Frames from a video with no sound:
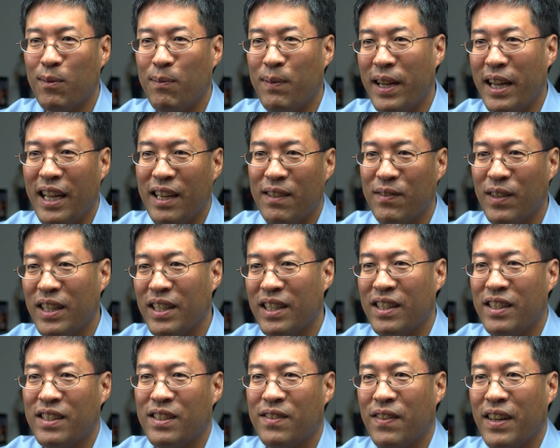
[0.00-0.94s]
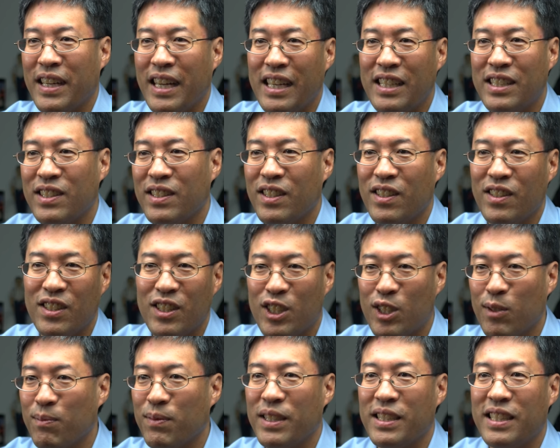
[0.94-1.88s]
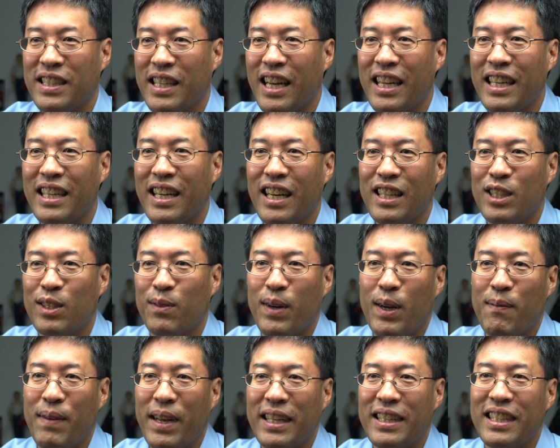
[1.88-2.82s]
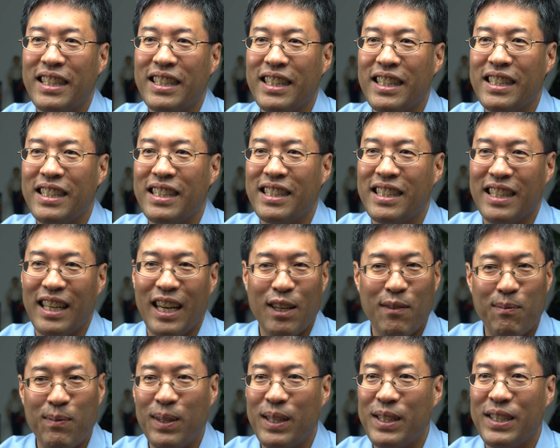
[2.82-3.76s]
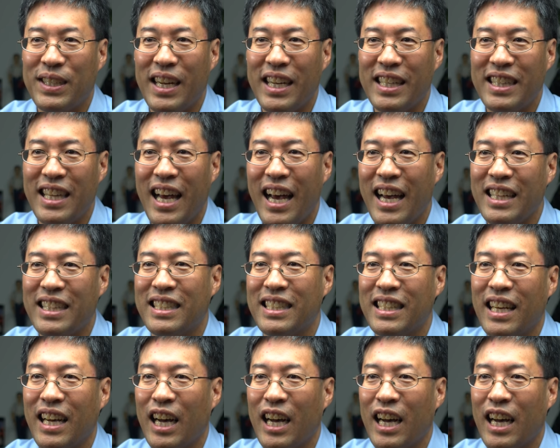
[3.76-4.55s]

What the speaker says: Pan, whether it's financially or just simply signing on to my mailing list, I'd appreciate that.